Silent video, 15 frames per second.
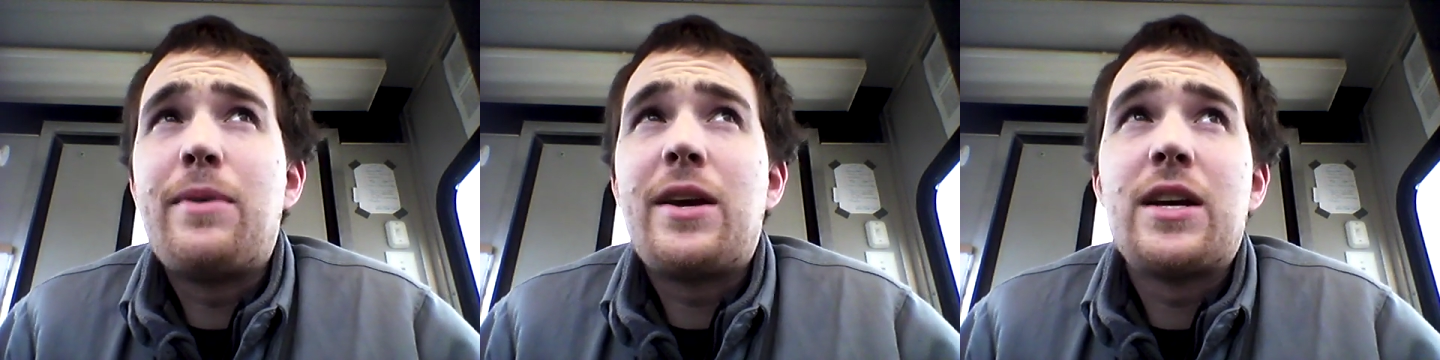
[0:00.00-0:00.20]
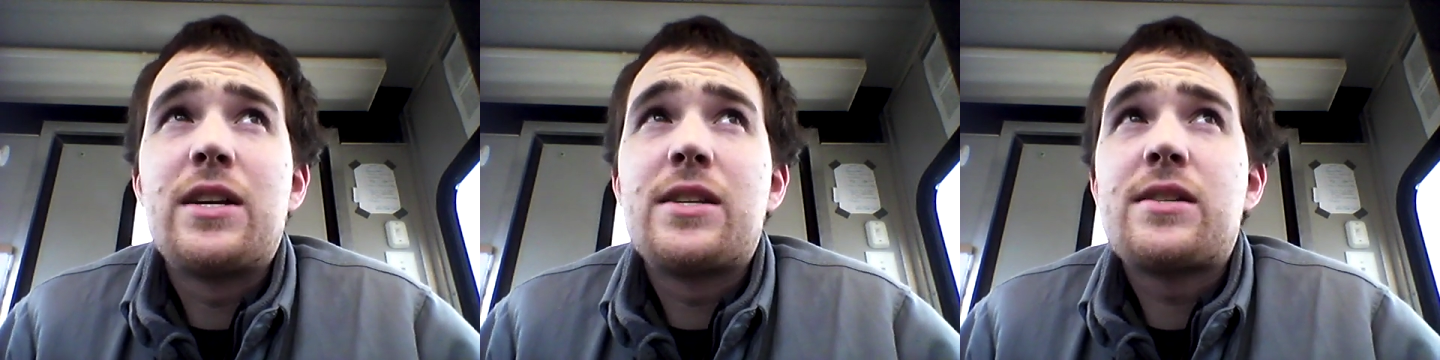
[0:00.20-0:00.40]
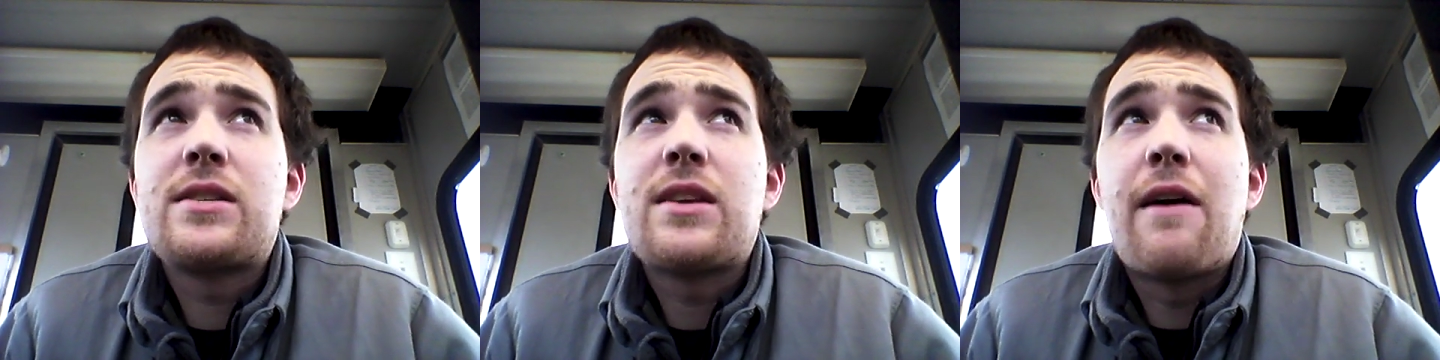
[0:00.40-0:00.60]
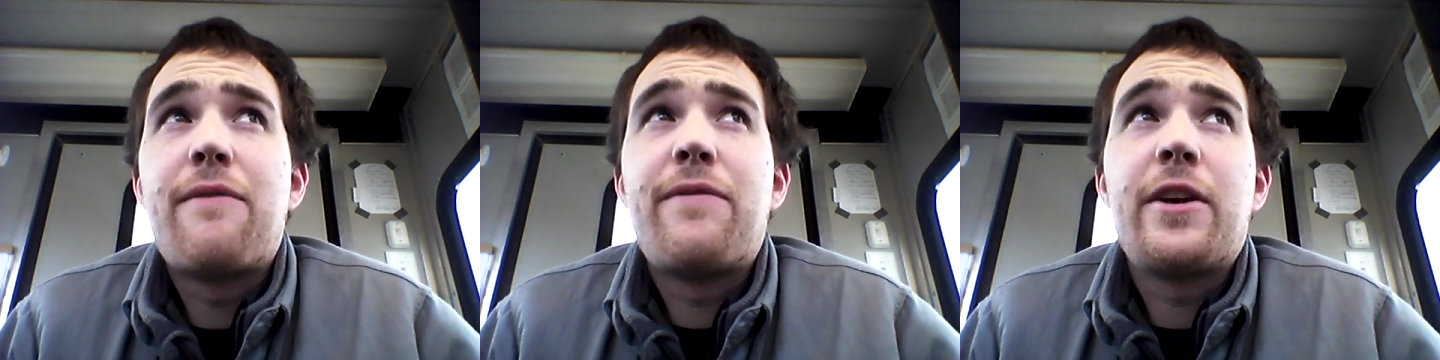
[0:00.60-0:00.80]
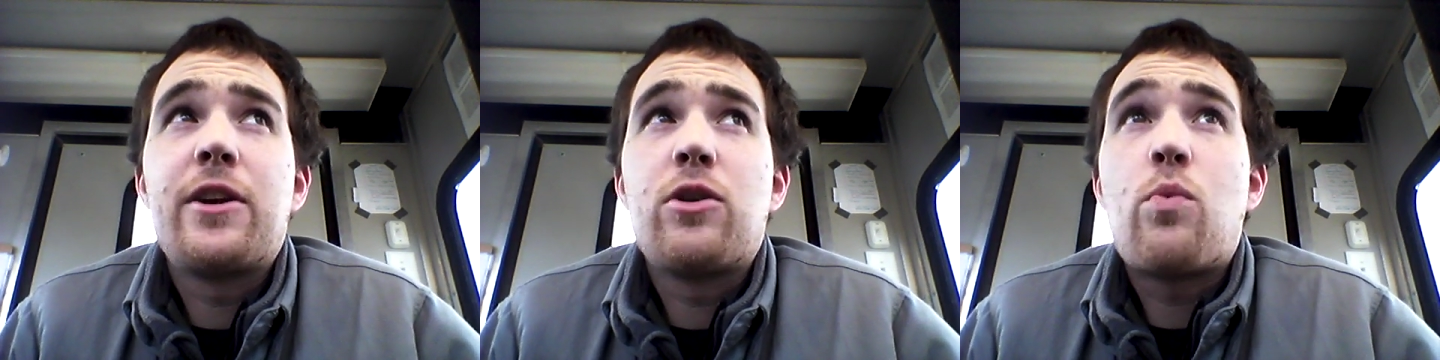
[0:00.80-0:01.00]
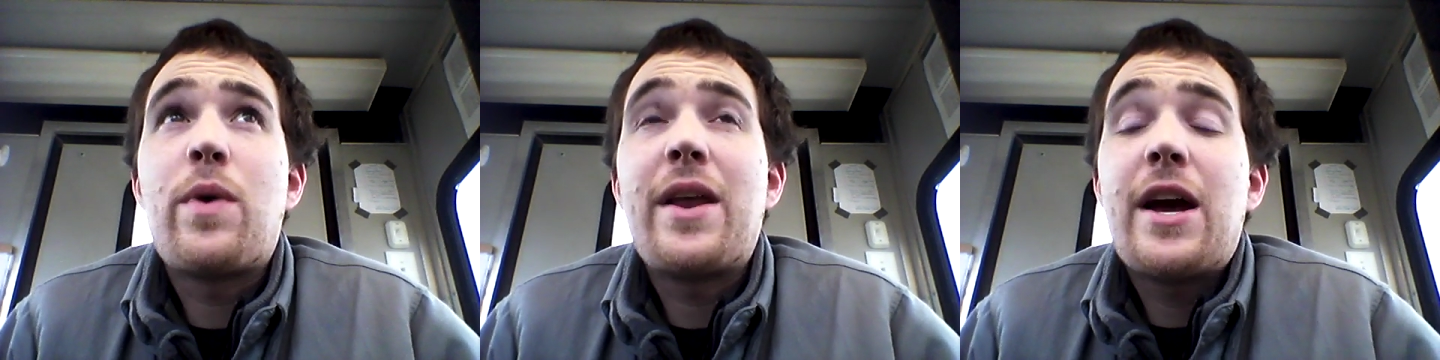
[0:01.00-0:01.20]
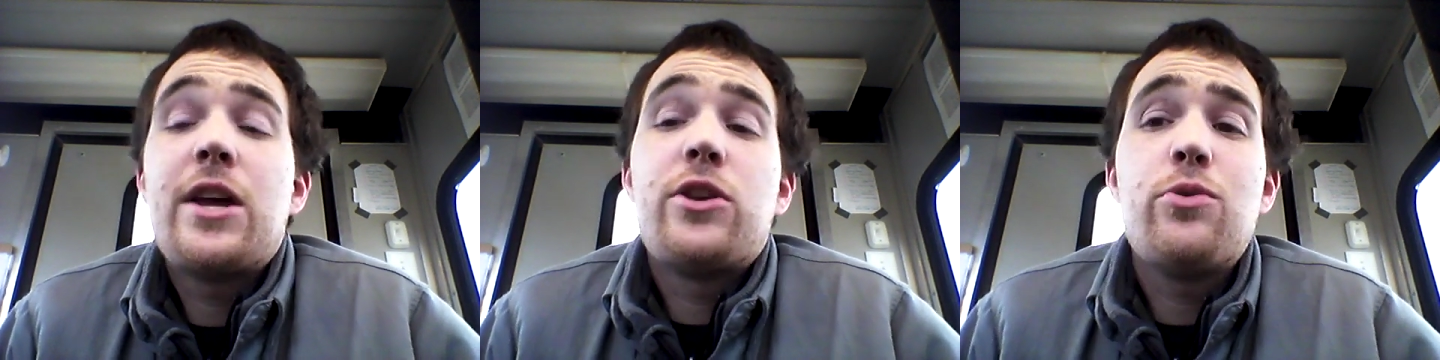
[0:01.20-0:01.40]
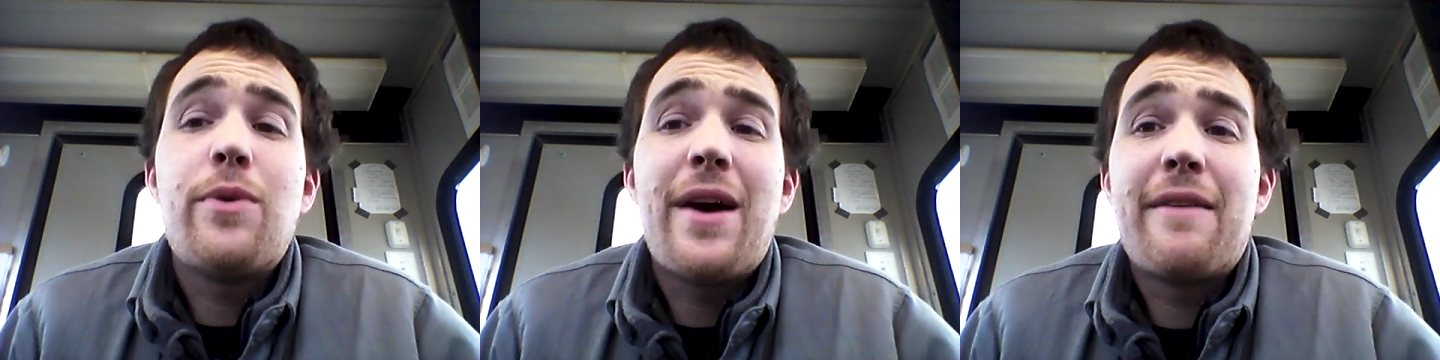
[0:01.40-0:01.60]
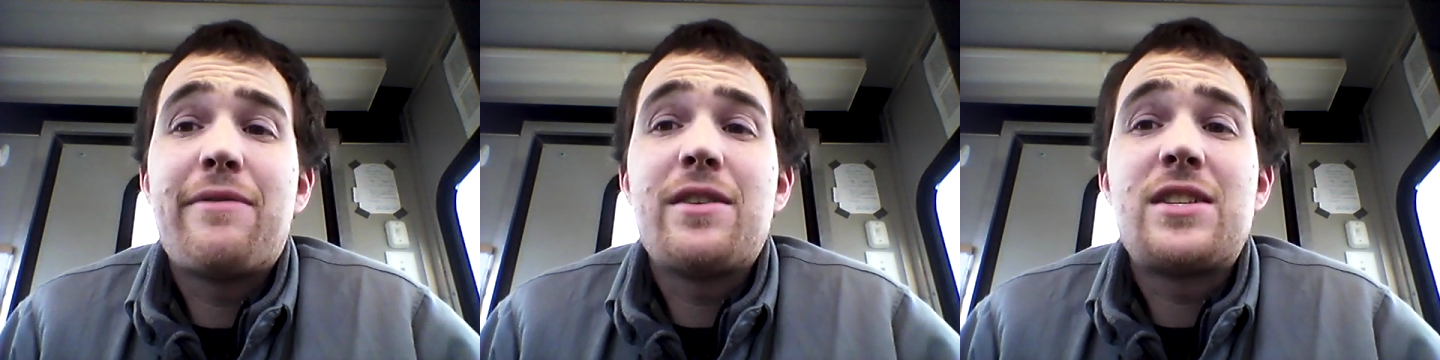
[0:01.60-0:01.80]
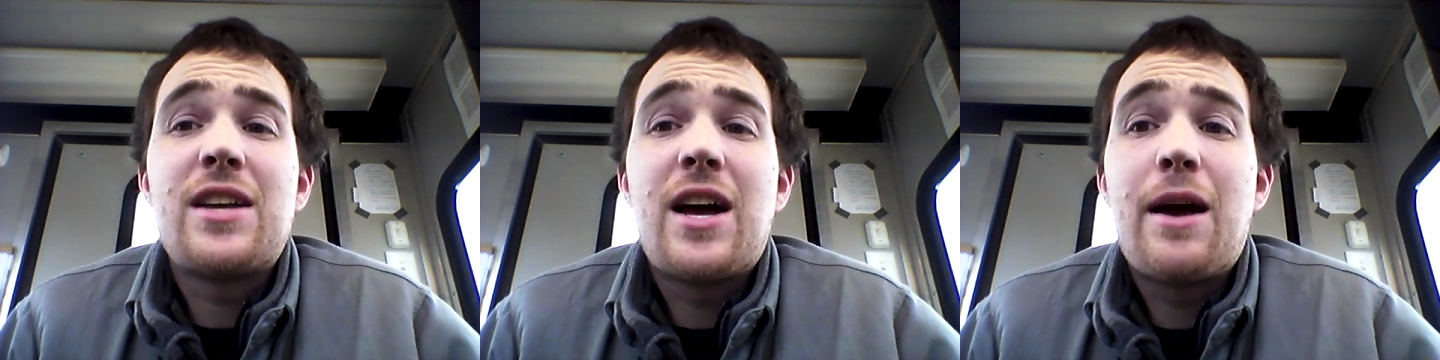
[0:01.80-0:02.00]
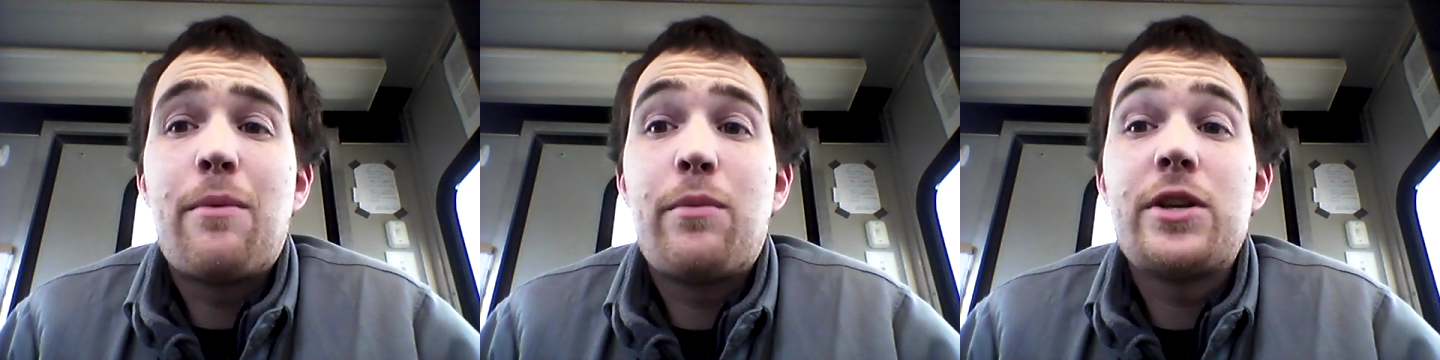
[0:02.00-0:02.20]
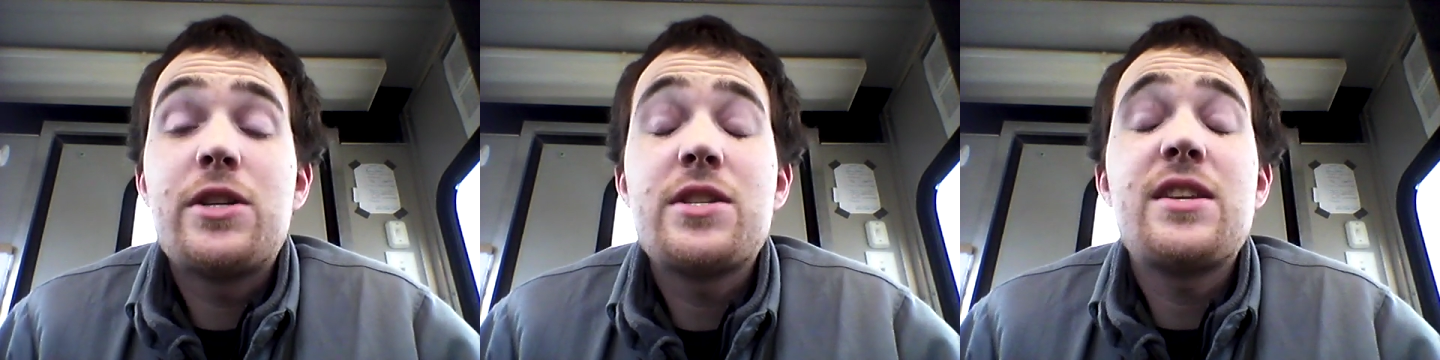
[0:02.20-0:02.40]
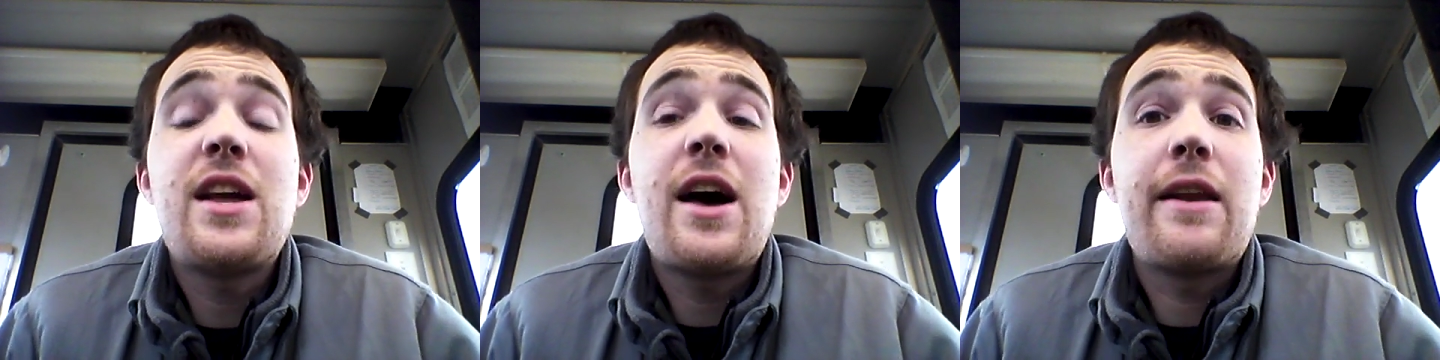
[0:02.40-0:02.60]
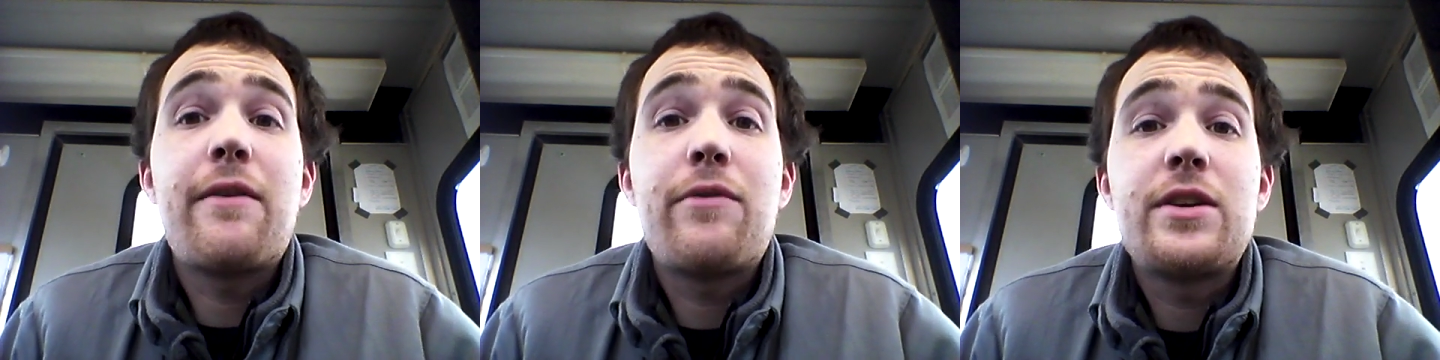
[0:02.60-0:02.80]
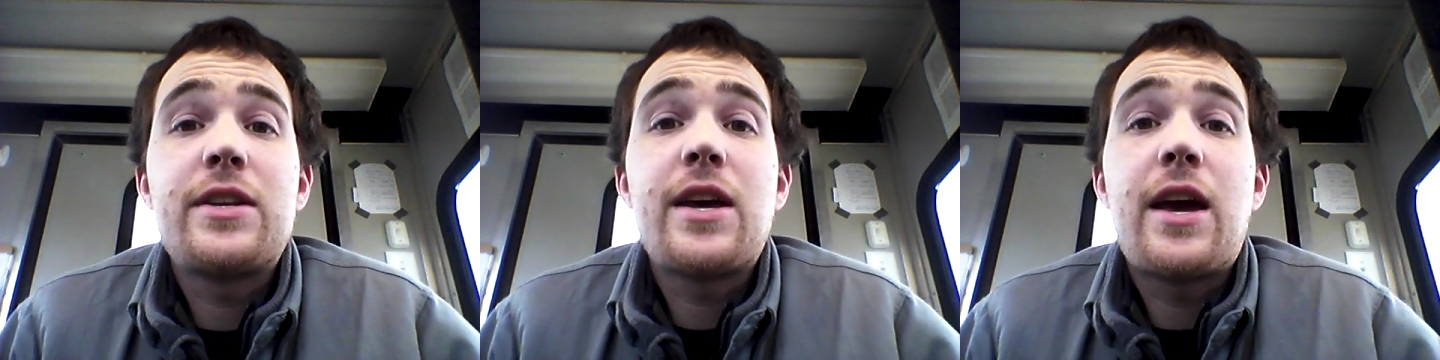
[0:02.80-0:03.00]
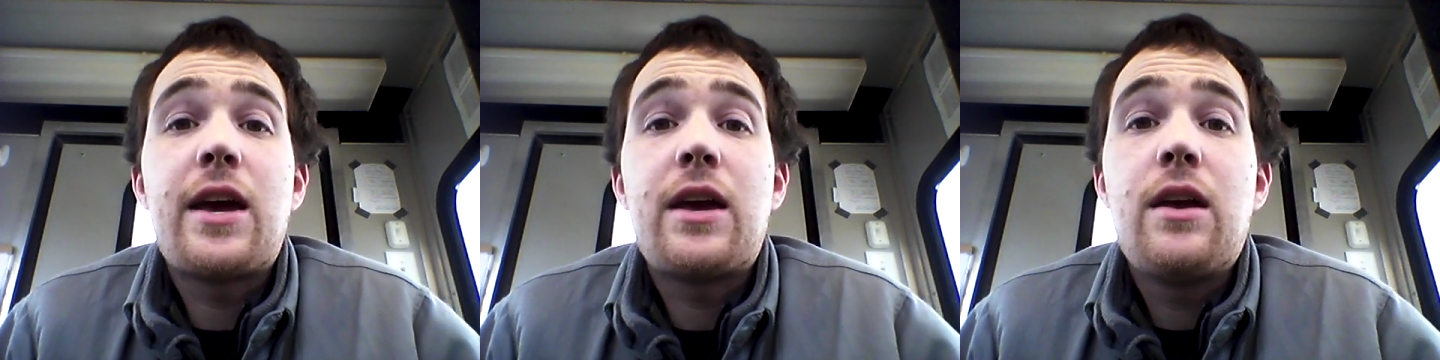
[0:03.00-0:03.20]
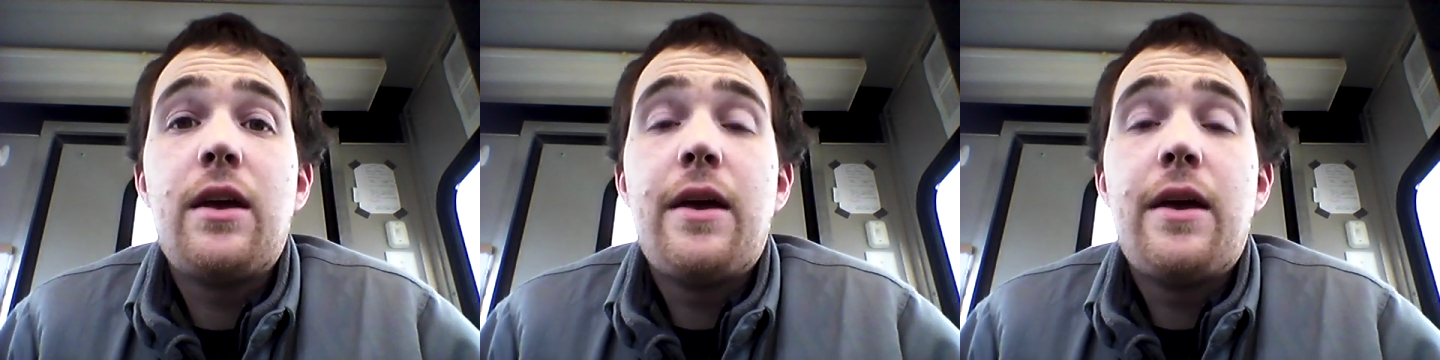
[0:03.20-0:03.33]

because I figure when I do have the time, which is not every day,